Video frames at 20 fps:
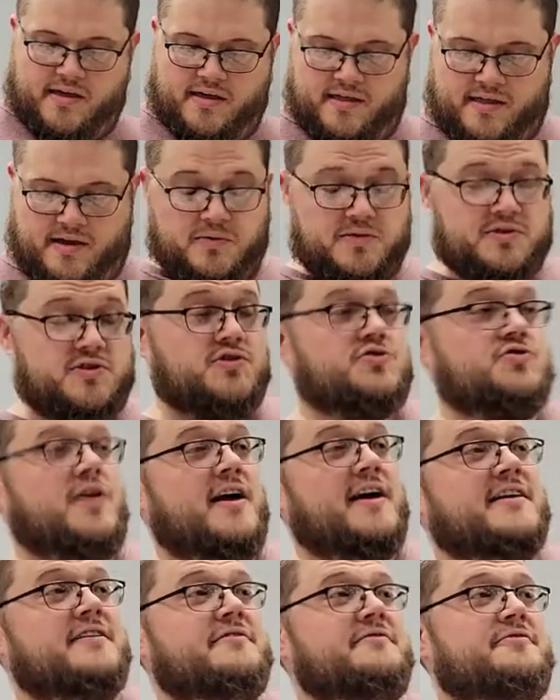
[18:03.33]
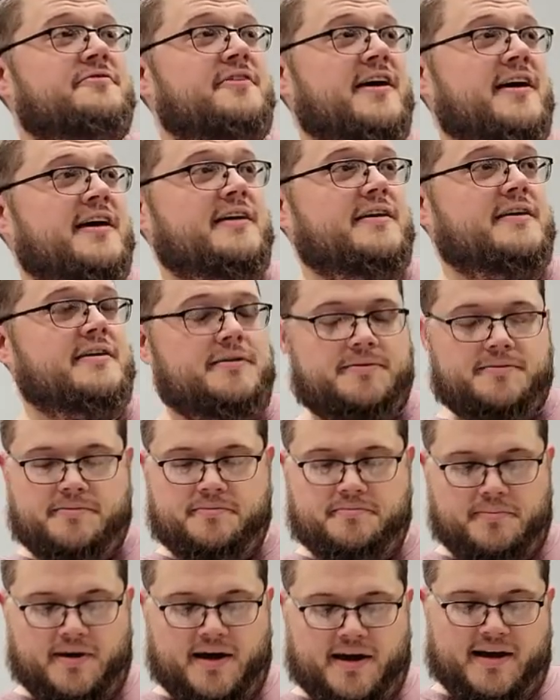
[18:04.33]
That was Strike and Fade
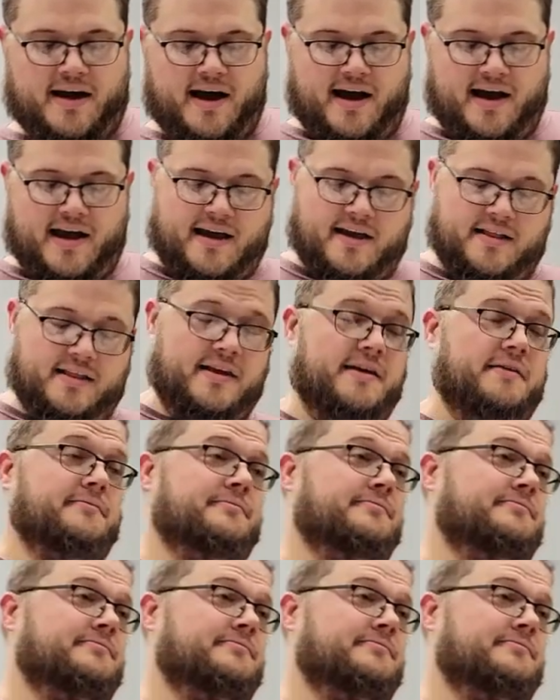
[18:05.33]
by Guy Haley